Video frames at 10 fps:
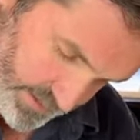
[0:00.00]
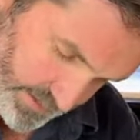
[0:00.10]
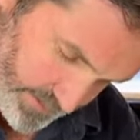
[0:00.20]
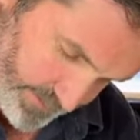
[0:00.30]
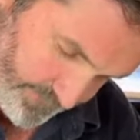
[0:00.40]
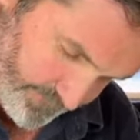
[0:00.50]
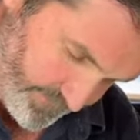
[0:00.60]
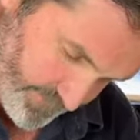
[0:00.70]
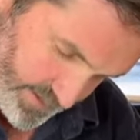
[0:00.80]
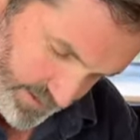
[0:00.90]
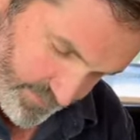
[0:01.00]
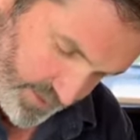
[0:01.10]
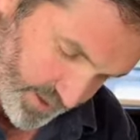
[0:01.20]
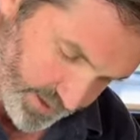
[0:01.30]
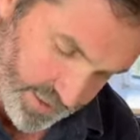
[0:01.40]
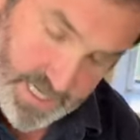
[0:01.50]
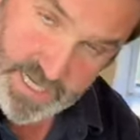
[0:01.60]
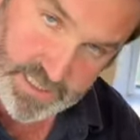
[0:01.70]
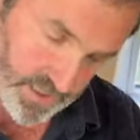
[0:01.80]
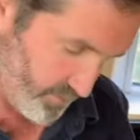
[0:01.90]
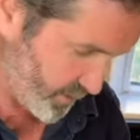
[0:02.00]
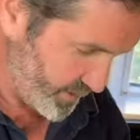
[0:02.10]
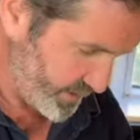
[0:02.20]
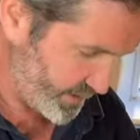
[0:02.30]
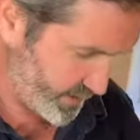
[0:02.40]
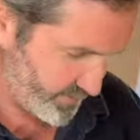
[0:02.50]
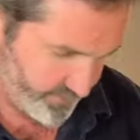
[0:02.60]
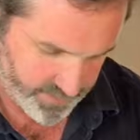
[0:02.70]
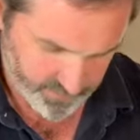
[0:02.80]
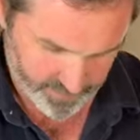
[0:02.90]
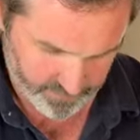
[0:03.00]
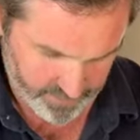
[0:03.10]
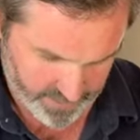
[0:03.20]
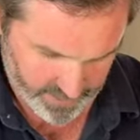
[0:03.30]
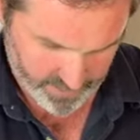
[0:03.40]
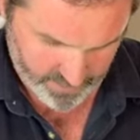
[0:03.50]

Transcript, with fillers: um, but I'm going to knead them on this surface when I'm there.